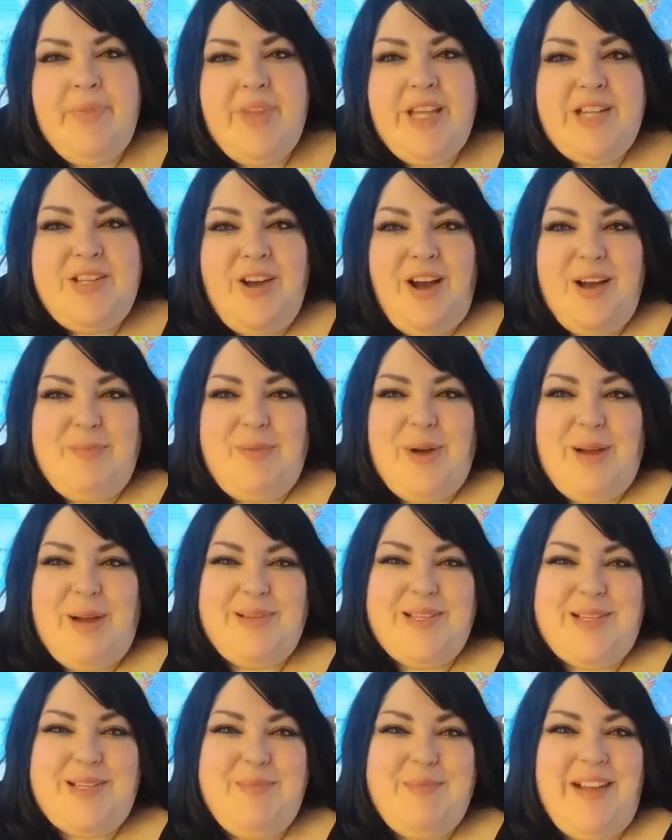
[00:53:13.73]
The dog
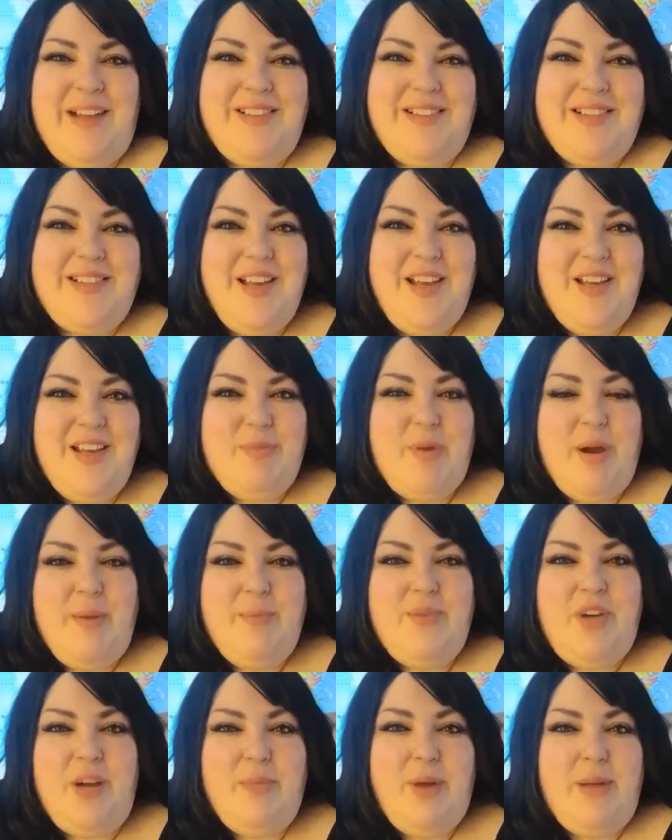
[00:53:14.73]
probably smells. The
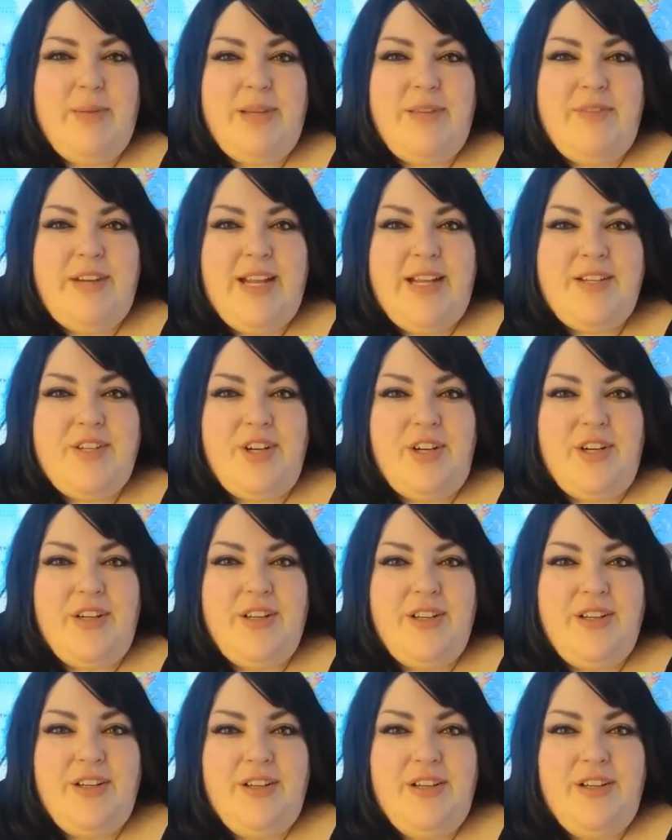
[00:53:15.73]
dog probably even hates her.